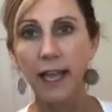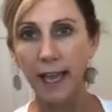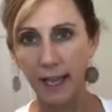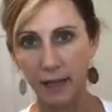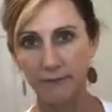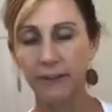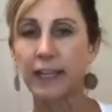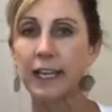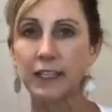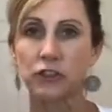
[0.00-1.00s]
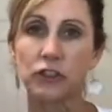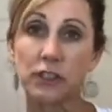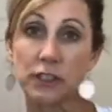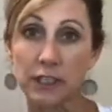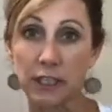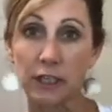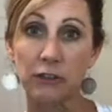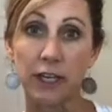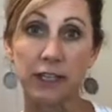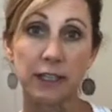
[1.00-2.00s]
uh, fake estrogens that get
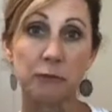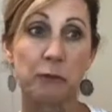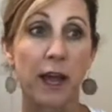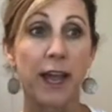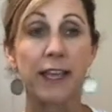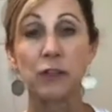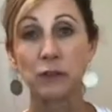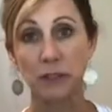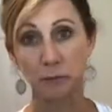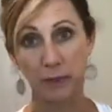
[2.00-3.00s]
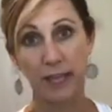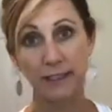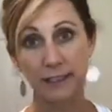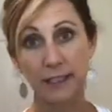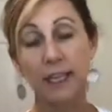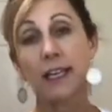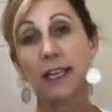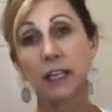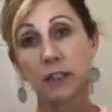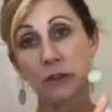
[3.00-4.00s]
created by using plastic
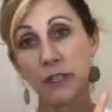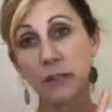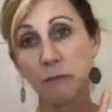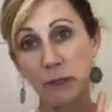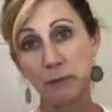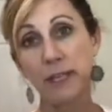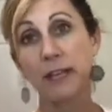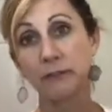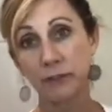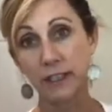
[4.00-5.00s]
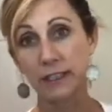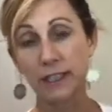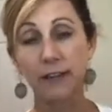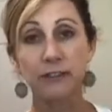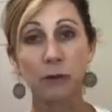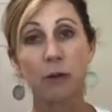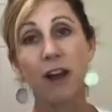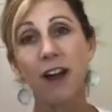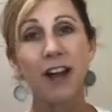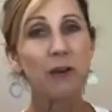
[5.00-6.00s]
including bpa free stuff so
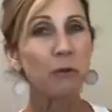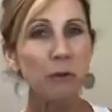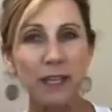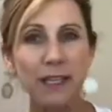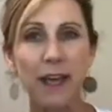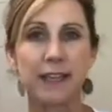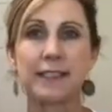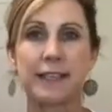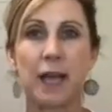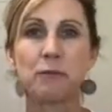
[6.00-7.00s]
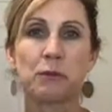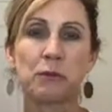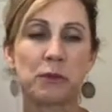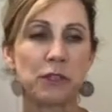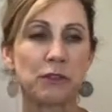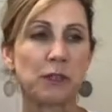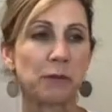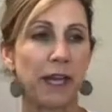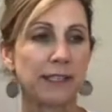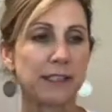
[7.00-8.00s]
we're really not exempt when we're using
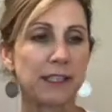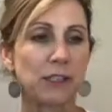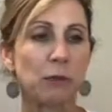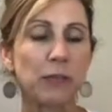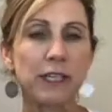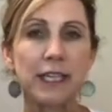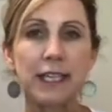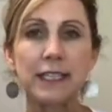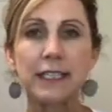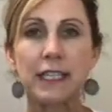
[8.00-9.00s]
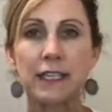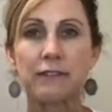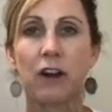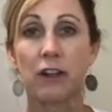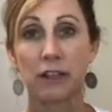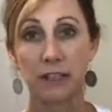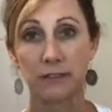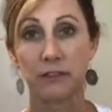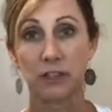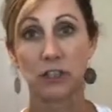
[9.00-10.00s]
plastic so we need to give our
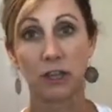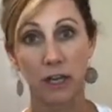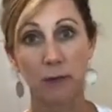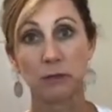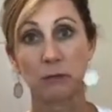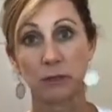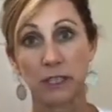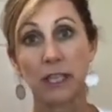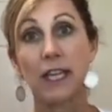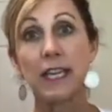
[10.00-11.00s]
liver time to really